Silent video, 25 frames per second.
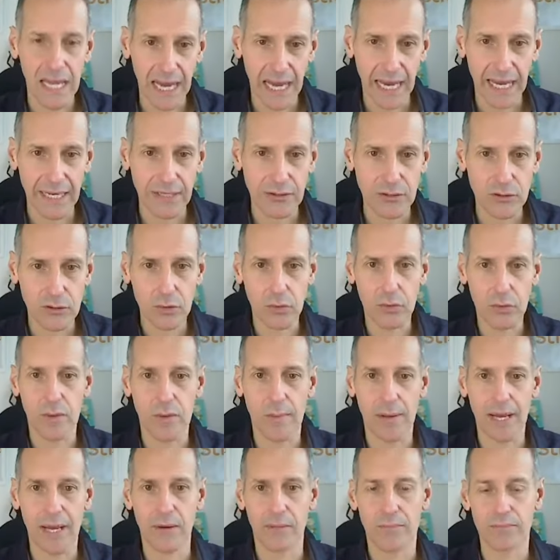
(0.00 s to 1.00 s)
and talk
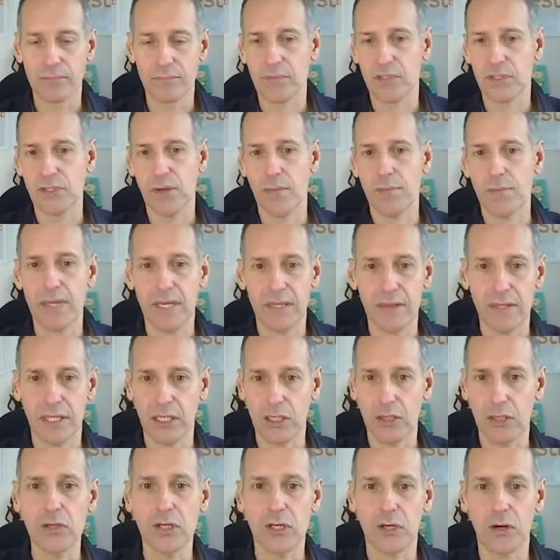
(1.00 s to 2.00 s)
about something that
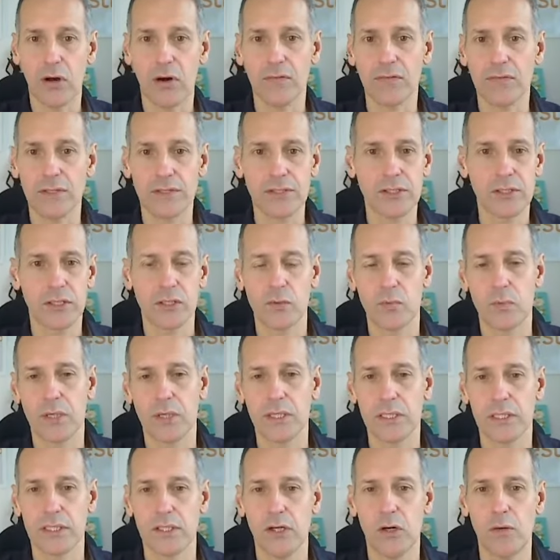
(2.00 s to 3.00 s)
you can offer to one
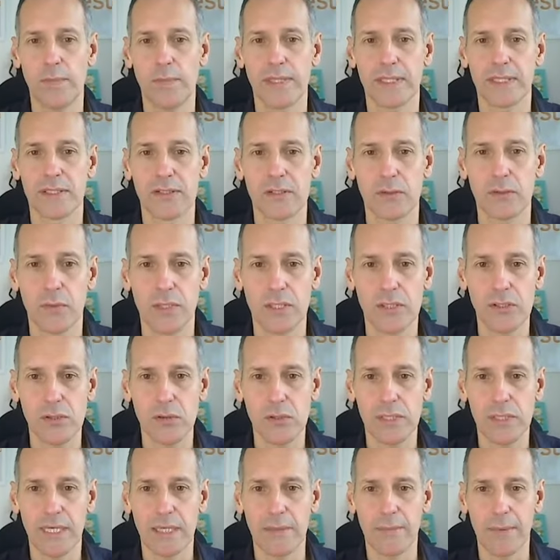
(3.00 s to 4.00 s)
of the topics that we're
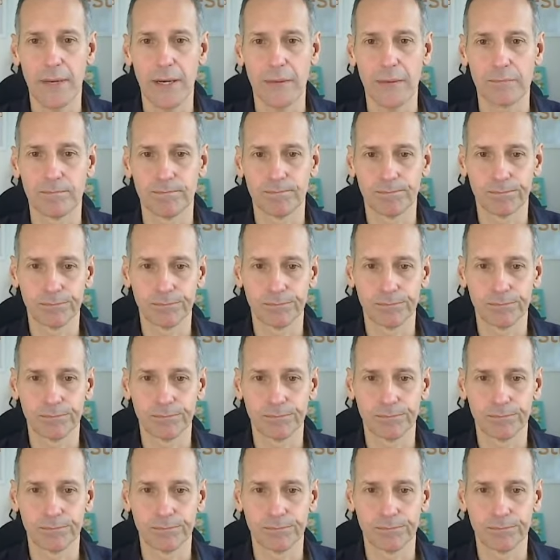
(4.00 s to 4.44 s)
talking about.